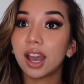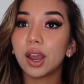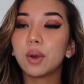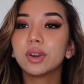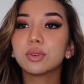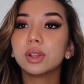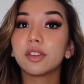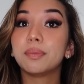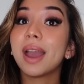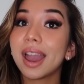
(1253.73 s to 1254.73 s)
I went through a
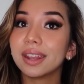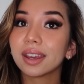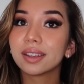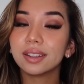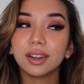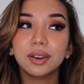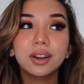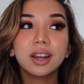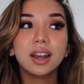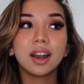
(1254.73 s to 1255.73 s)
lot of panic, you know?